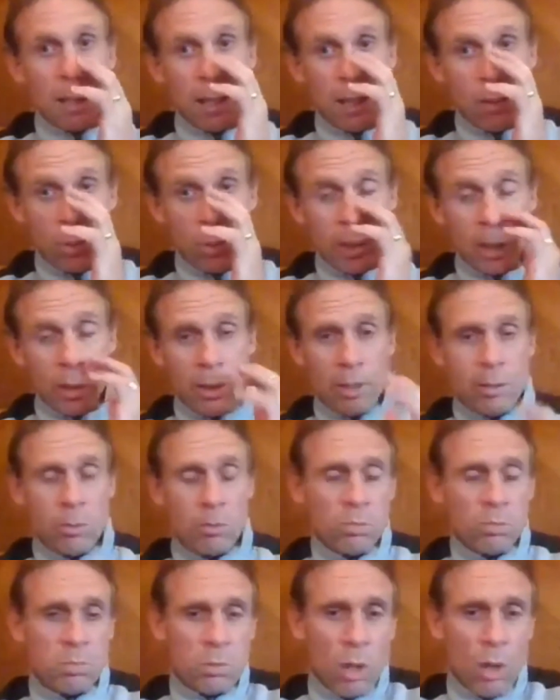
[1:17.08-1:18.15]
uh, we are
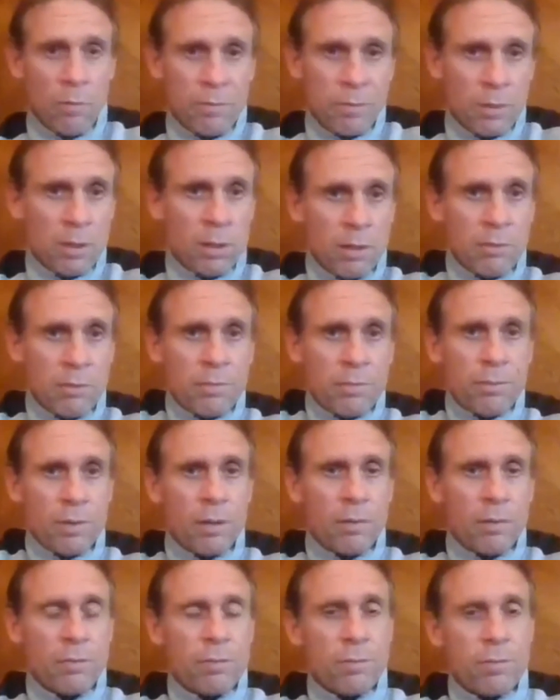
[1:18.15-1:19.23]
going confident of,
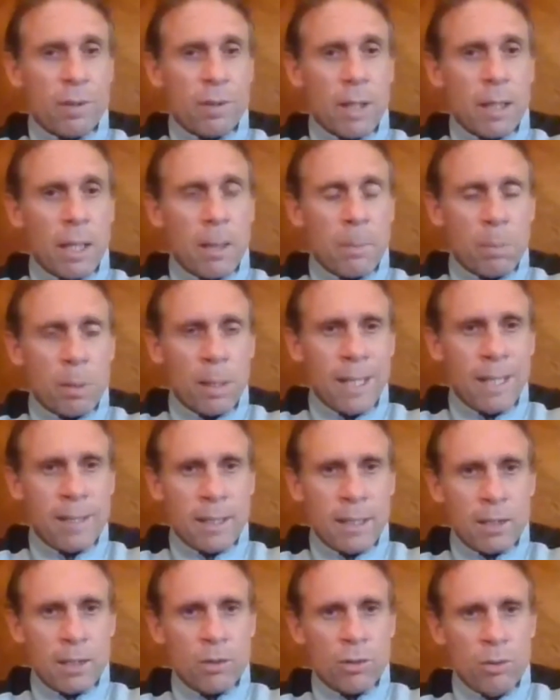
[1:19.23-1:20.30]
of a, a plan
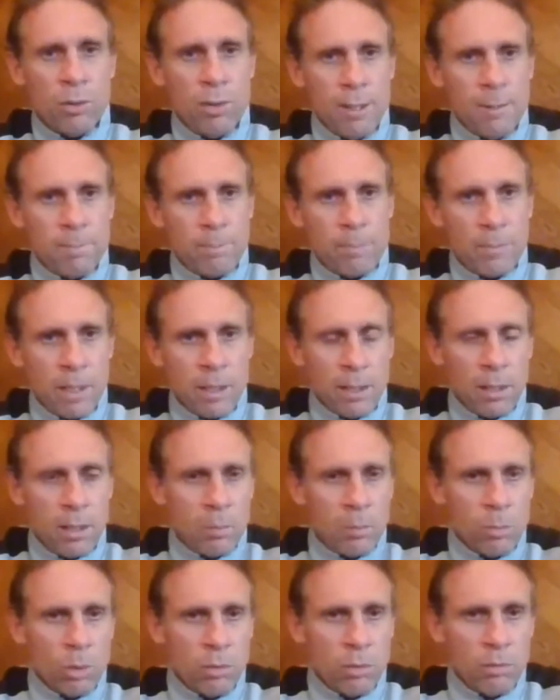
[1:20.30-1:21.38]
that can do that,
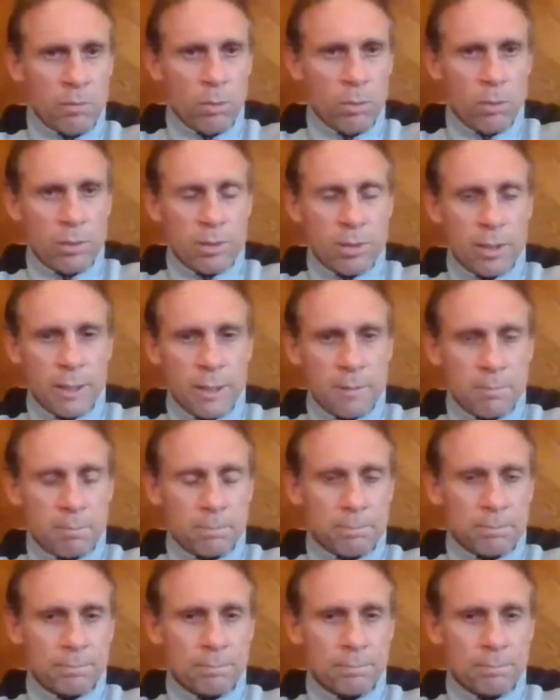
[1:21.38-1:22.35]
and I'm looking forward to seeing. It.